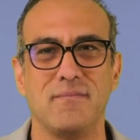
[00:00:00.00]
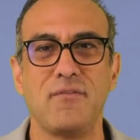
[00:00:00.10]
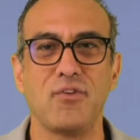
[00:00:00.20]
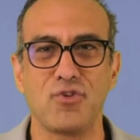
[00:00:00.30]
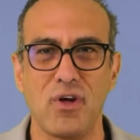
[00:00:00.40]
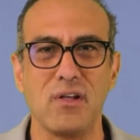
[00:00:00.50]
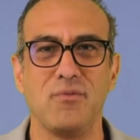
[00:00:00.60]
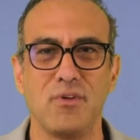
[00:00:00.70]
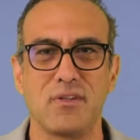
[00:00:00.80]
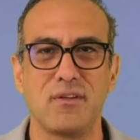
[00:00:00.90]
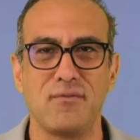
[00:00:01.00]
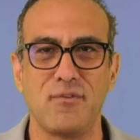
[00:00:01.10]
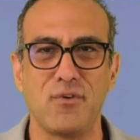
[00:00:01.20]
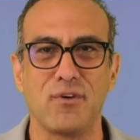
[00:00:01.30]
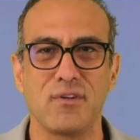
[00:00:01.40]
If you're struggling with a
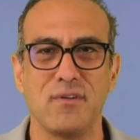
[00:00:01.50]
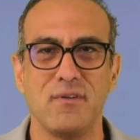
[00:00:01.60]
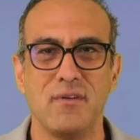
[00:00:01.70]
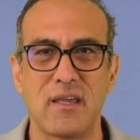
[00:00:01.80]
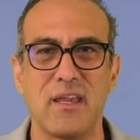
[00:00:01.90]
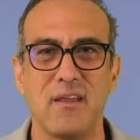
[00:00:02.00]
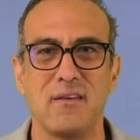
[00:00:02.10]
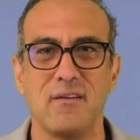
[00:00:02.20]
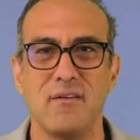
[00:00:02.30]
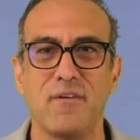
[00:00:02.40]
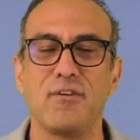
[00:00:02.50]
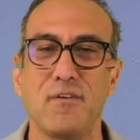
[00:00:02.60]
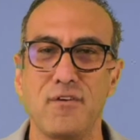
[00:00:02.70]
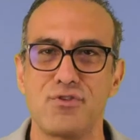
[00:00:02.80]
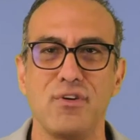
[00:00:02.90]
divorce, again,
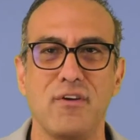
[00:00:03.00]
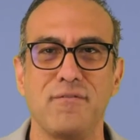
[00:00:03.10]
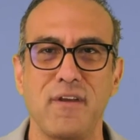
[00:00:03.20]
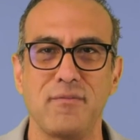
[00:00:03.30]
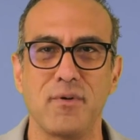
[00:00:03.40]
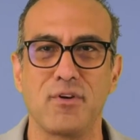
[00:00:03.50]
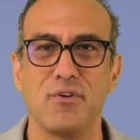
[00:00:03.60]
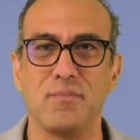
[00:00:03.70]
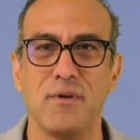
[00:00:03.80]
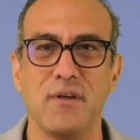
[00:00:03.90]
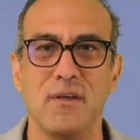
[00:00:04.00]
first, join our Facebook group.